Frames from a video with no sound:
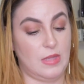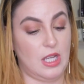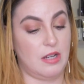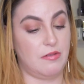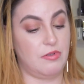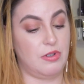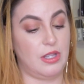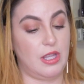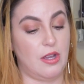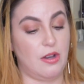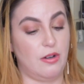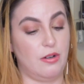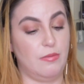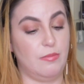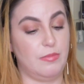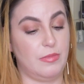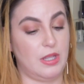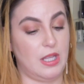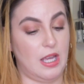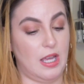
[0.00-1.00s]
I really hope
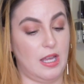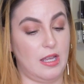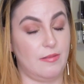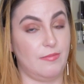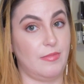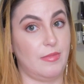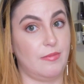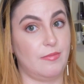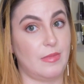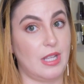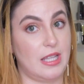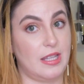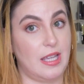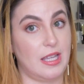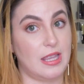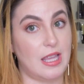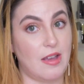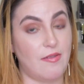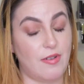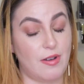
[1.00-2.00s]
that I
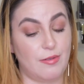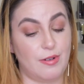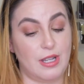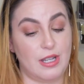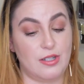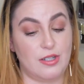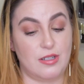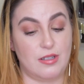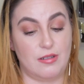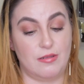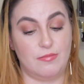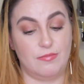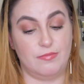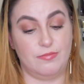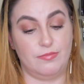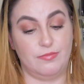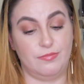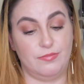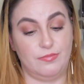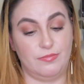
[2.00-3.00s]
like that foundation.
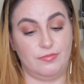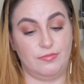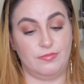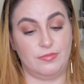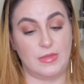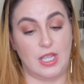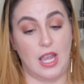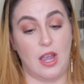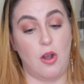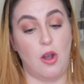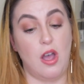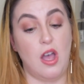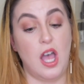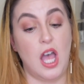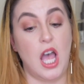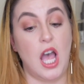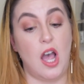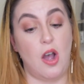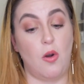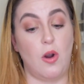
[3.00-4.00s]

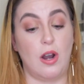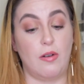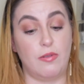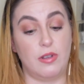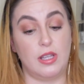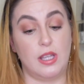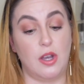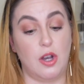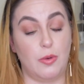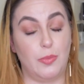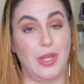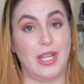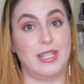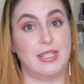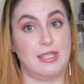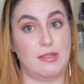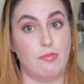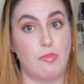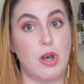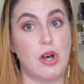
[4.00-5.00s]
Or I really hope that
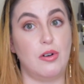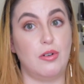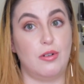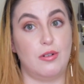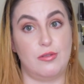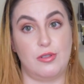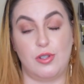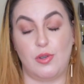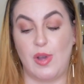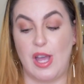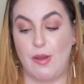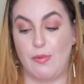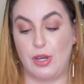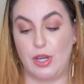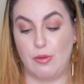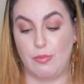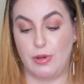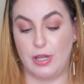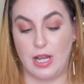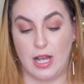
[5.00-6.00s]
smell goes away when
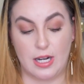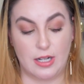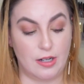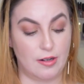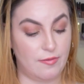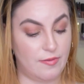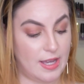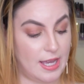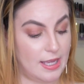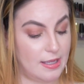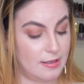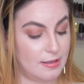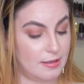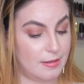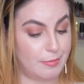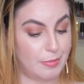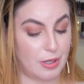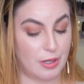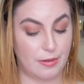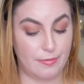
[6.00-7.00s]
you put it on your
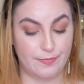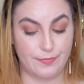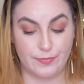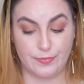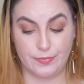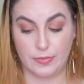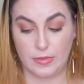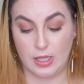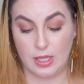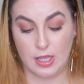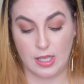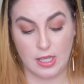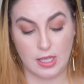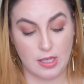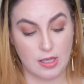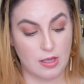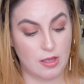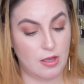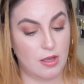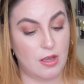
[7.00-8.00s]
face. But
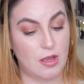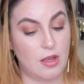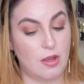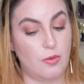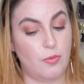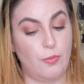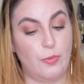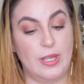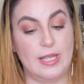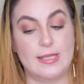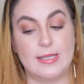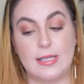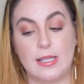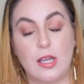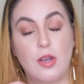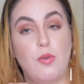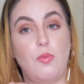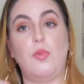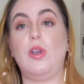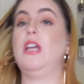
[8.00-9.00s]
we
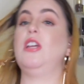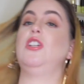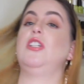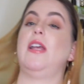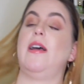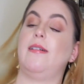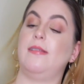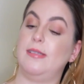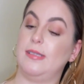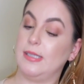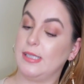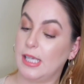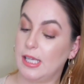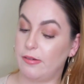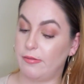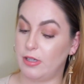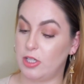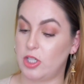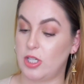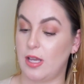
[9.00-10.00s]
shall see,
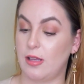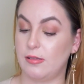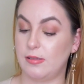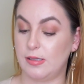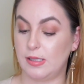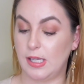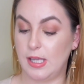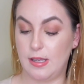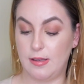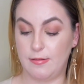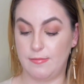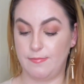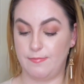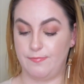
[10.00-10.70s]
we shall see.